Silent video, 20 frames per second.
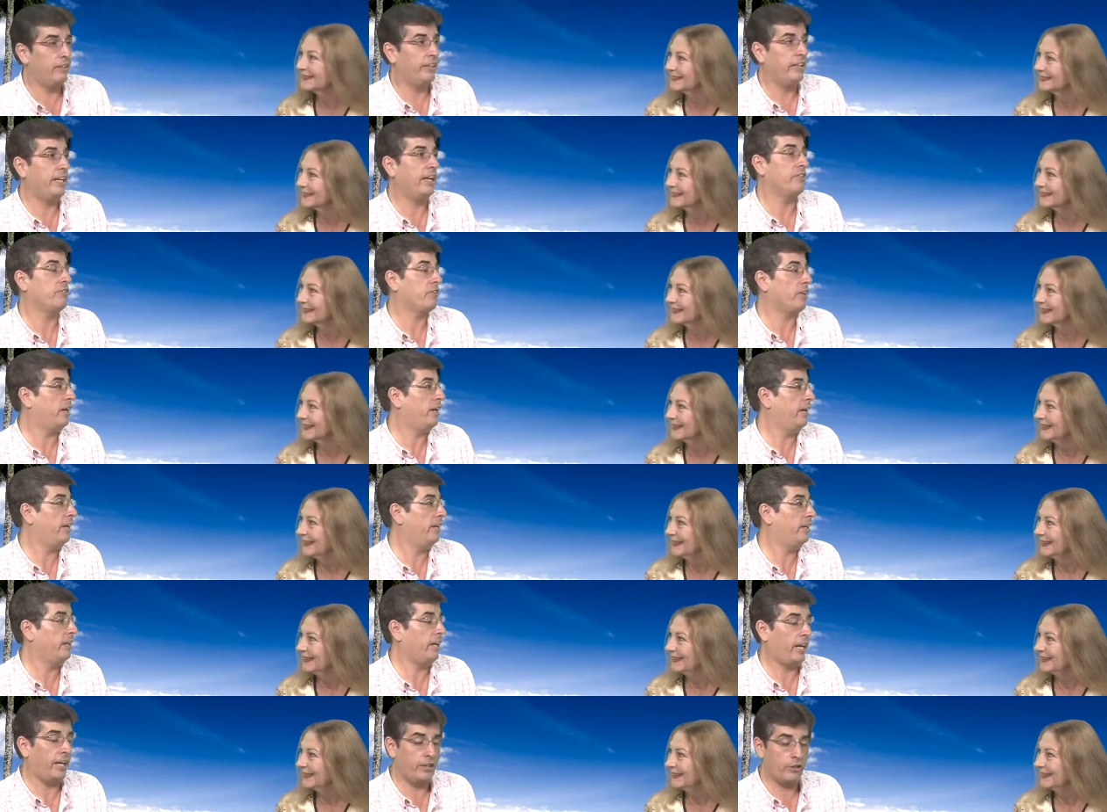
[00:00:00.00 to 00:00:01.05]
Speaker 1: yes, I,
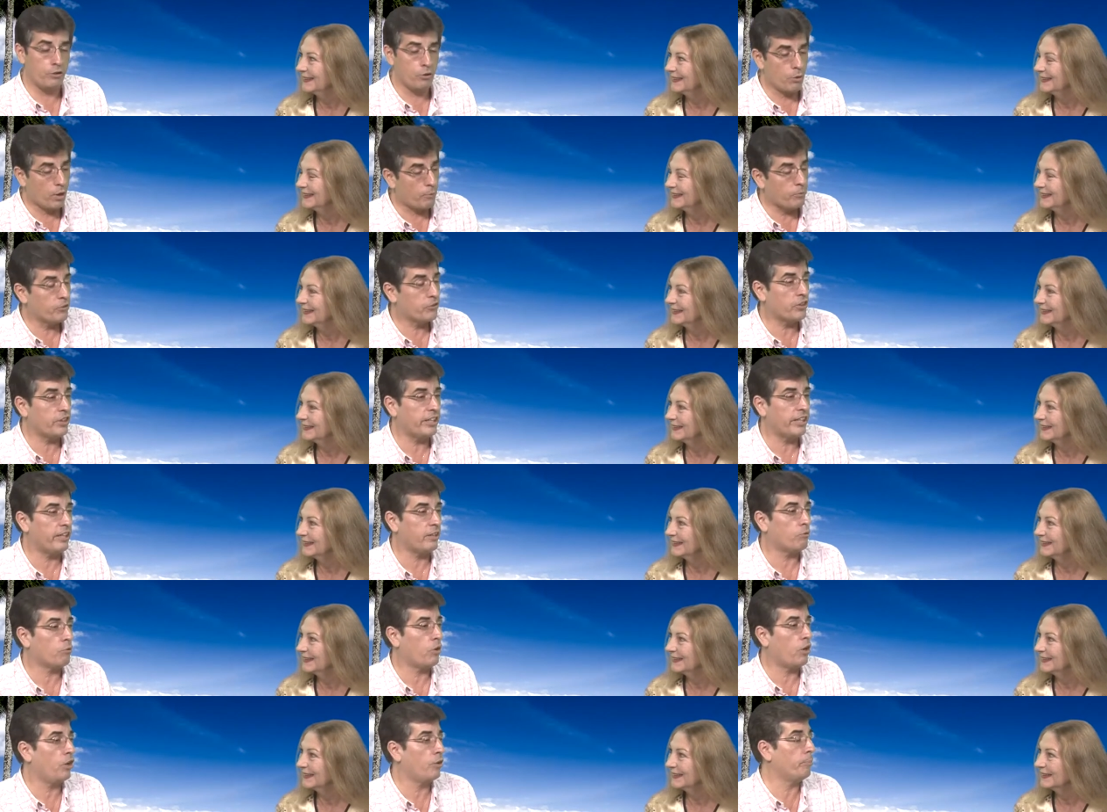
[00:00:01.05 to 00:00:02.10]
I knew I was going to get it
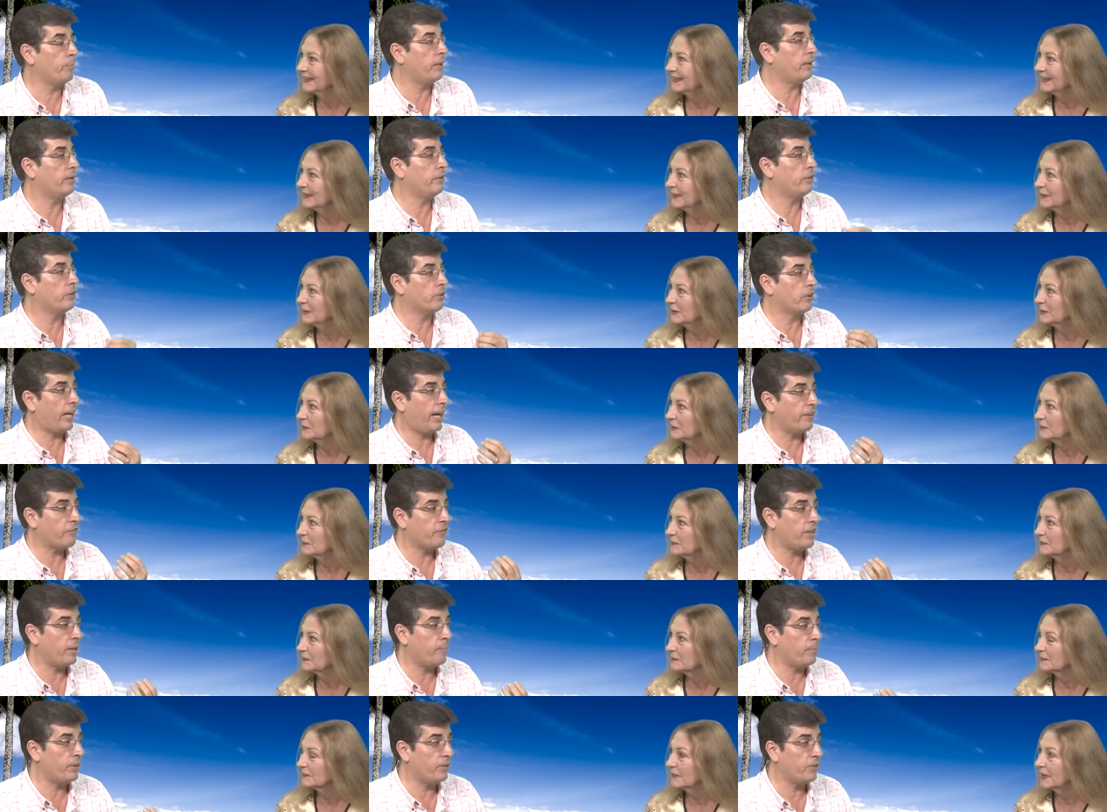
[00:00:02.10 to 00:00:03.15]
wrong, but your last
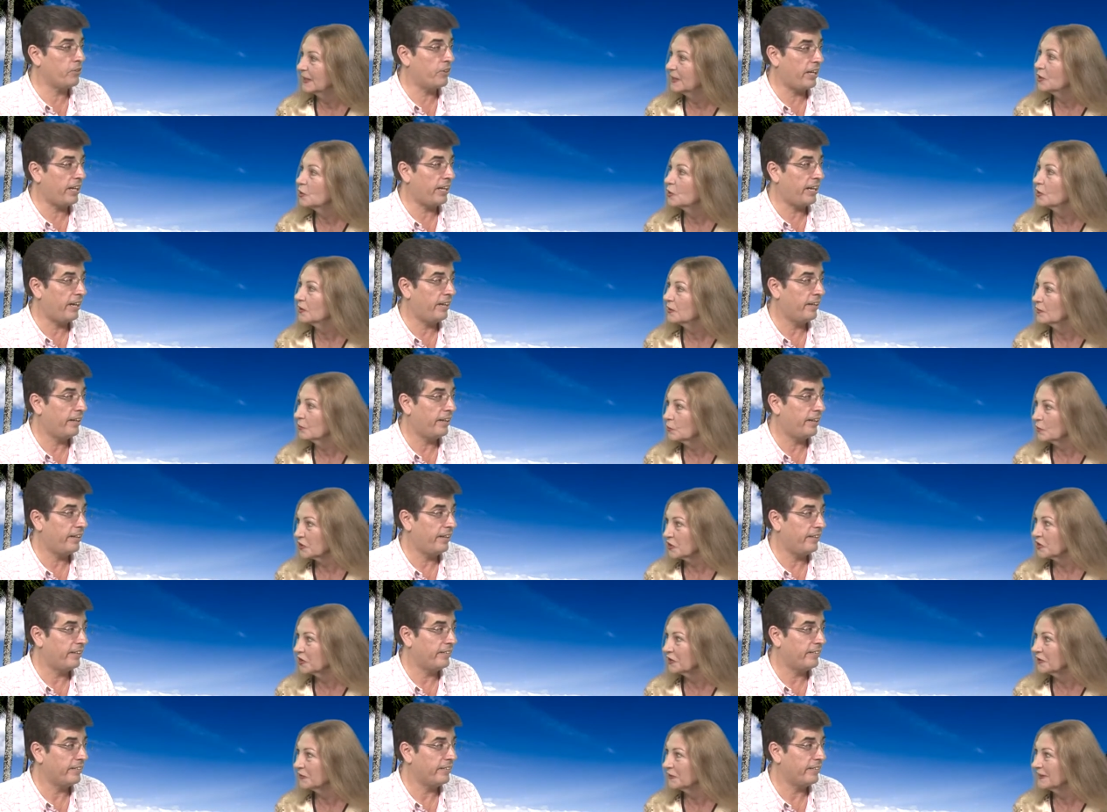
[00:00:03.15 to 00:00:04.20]
name is said?
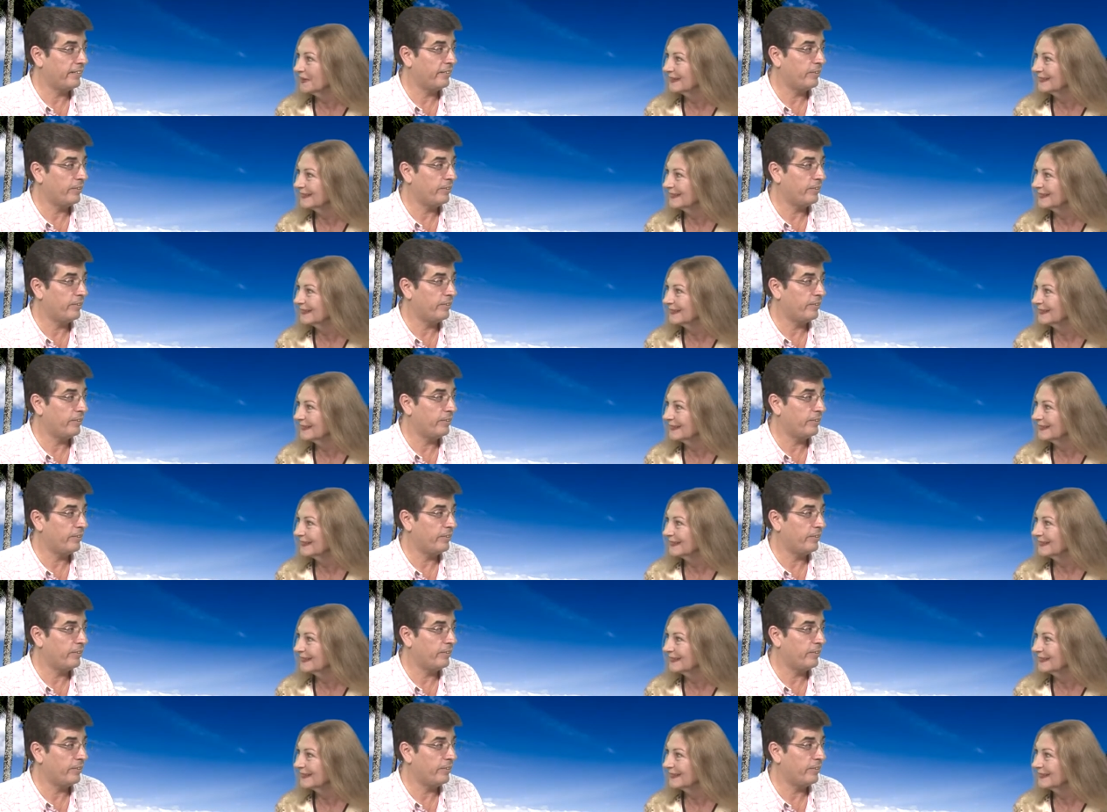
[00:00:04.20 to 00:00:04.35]
Richelieu.